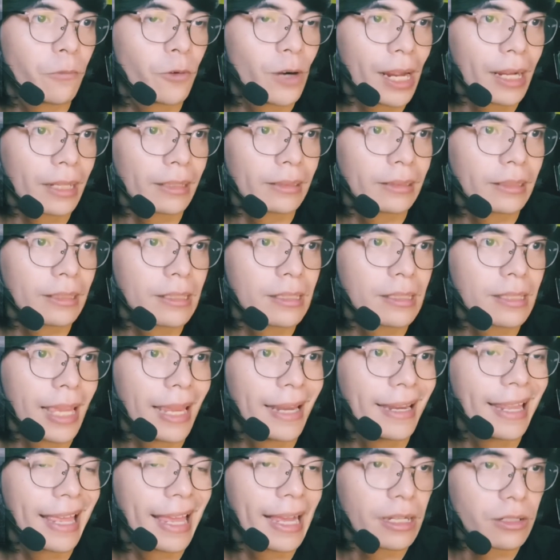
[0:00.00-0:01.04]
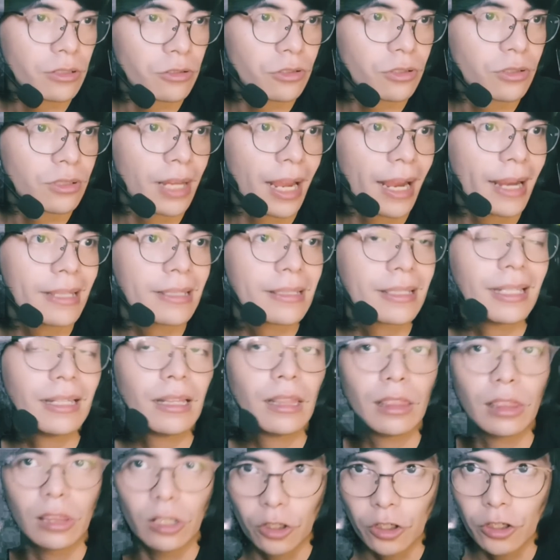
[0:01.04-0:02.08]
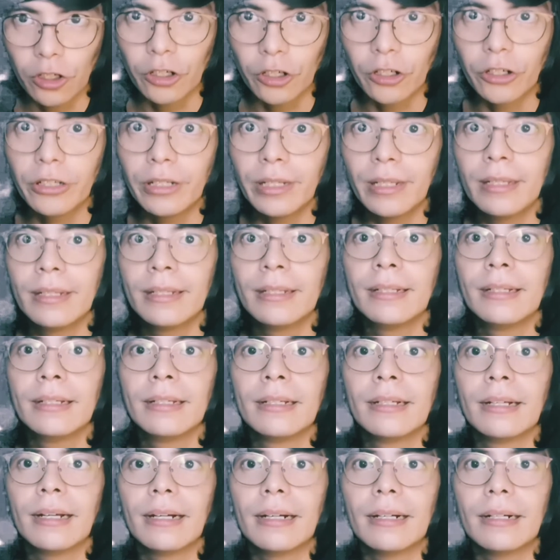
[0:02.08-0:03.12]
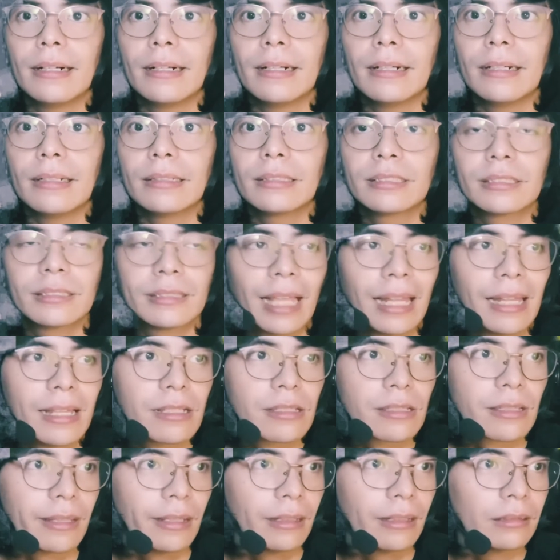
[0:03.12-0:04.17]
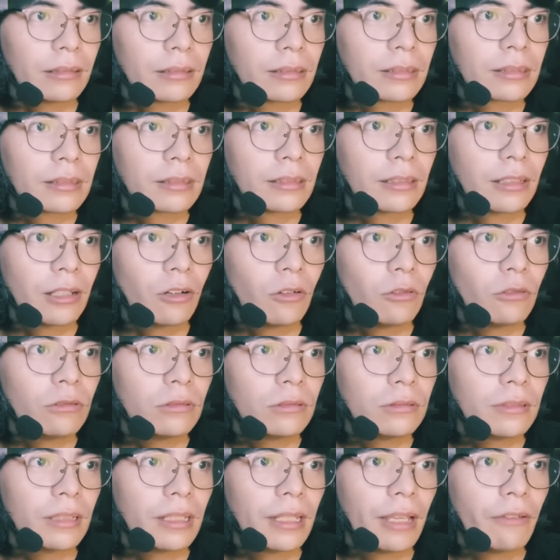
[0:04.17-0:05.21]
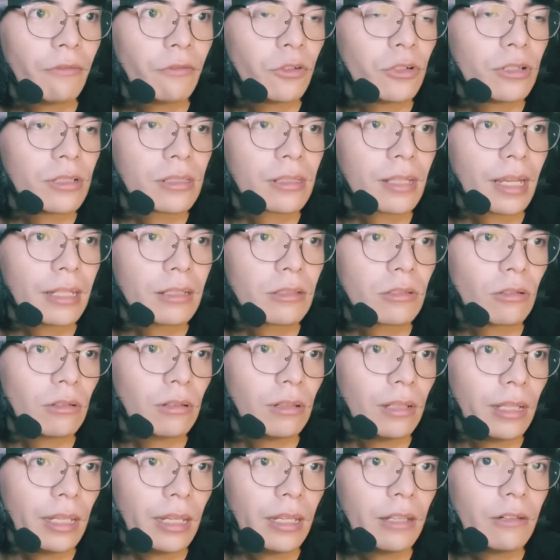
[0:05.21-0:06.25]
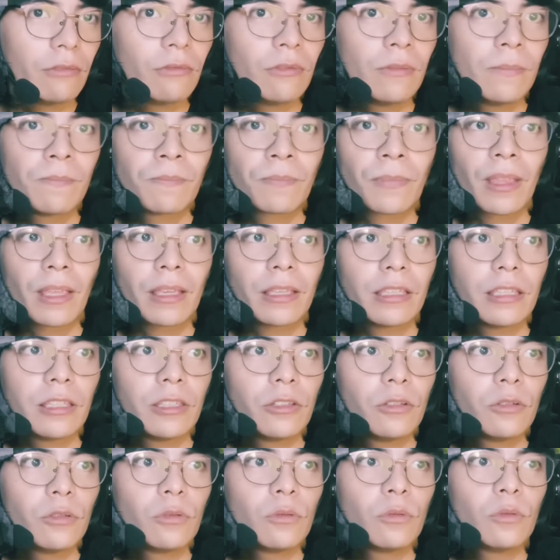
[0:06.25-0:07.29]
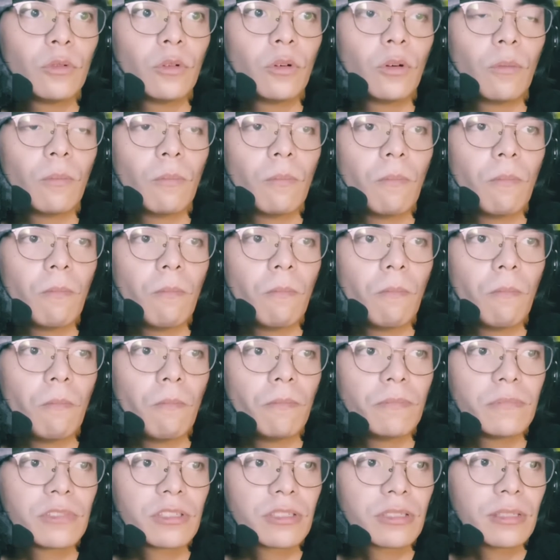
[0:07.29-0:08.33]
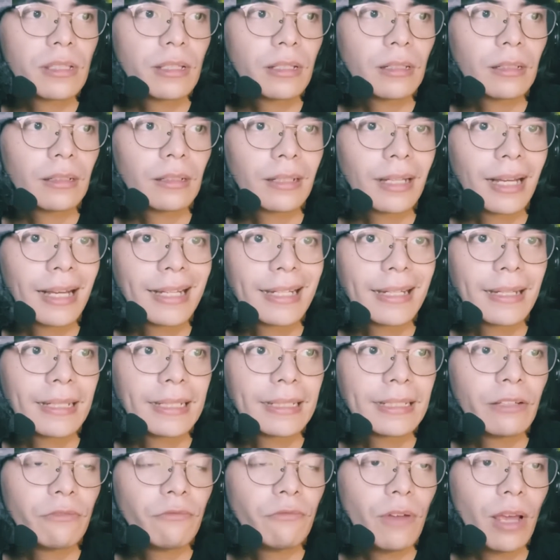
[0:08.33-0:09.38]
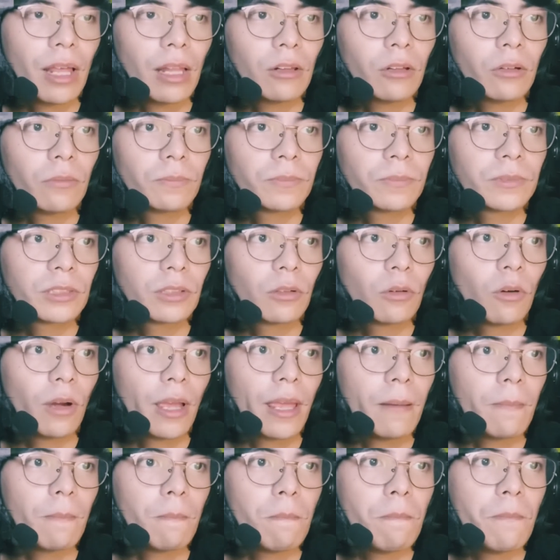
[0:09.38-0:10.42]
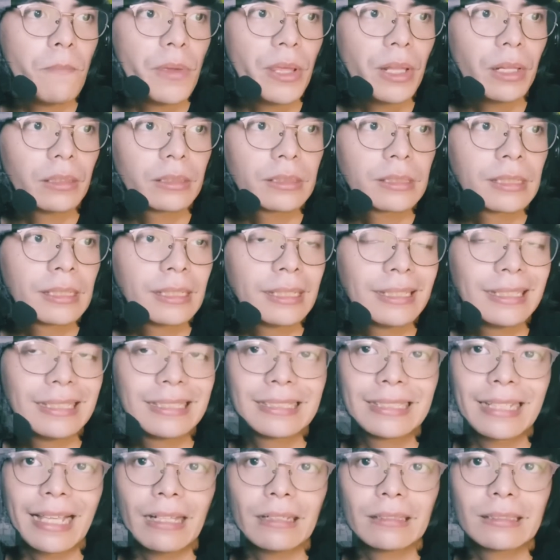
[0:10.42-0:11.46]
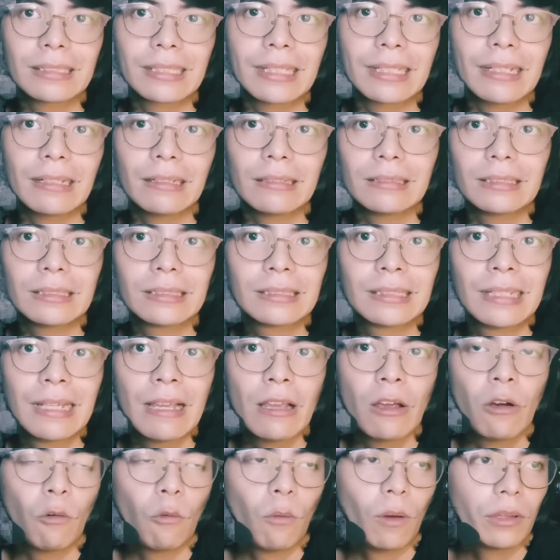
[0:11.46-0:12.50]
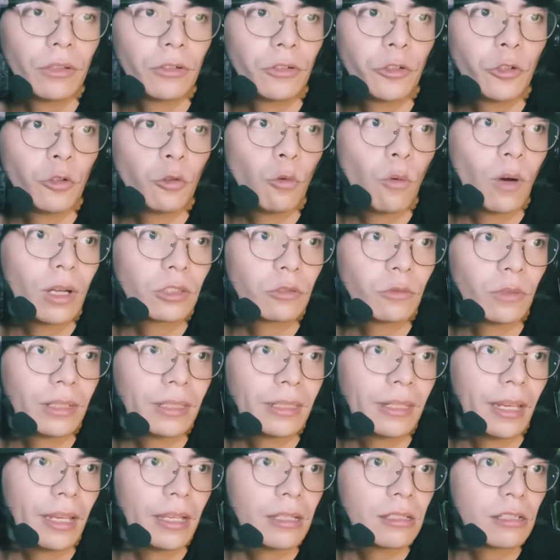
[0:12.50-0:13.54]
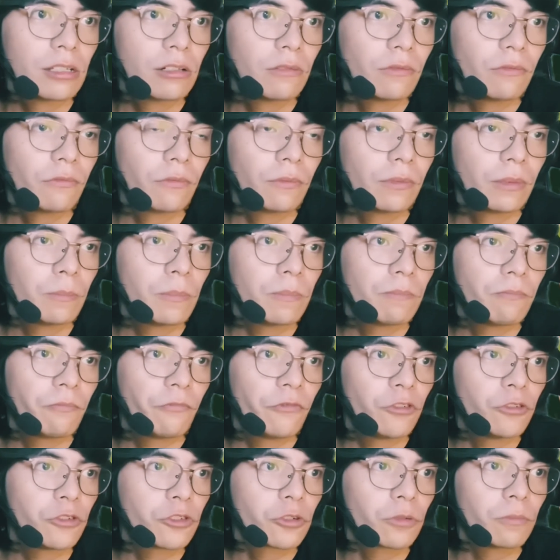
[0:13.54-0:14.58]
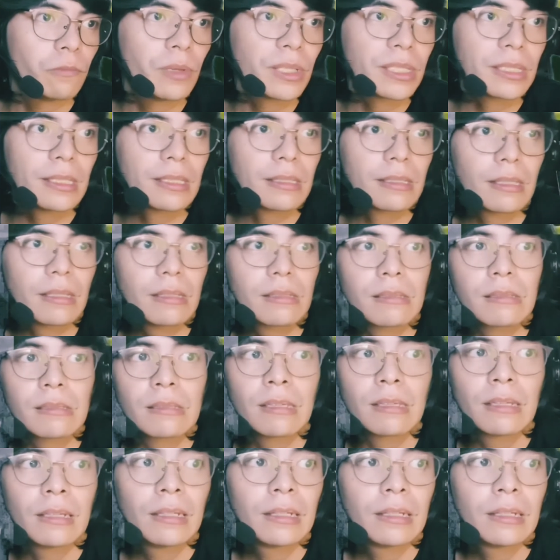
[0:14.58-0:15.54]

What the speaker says: practice and exercise and learn selling skills. You know? If you decide to leave, you still developed and built the sales skills. Whether you want to engage in future businesses,